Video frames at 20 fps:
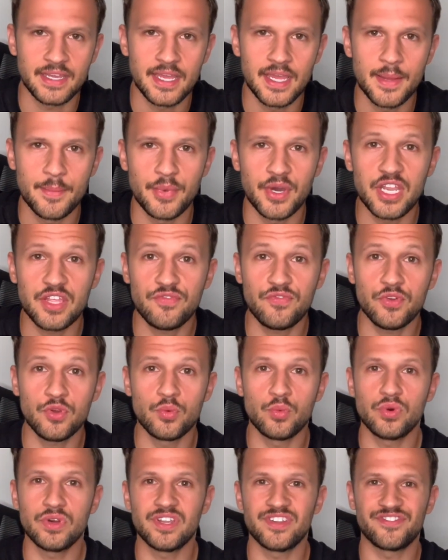But if you
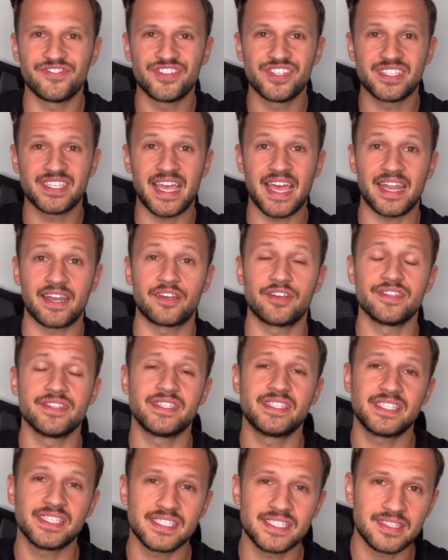would have just had a
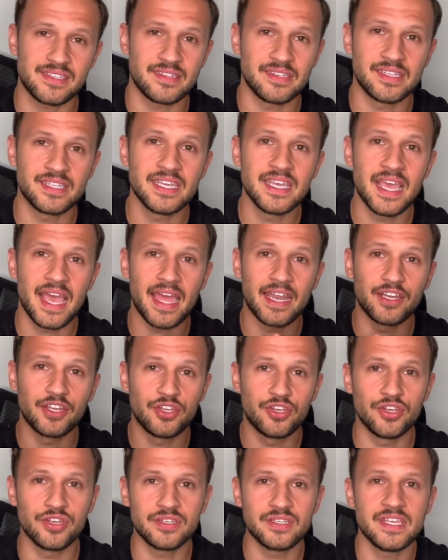consistent and
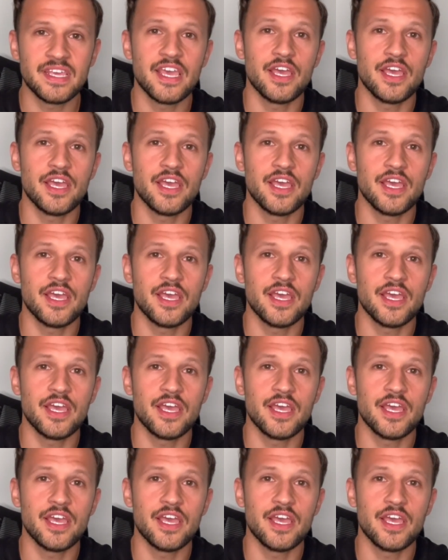good